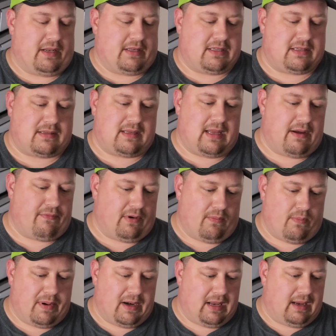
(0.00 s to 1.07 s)
It's
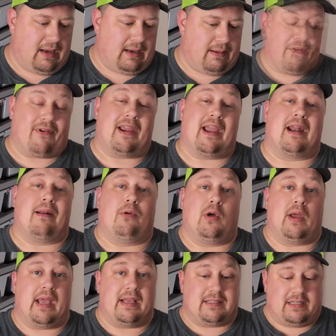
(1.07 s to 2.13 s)
every animal has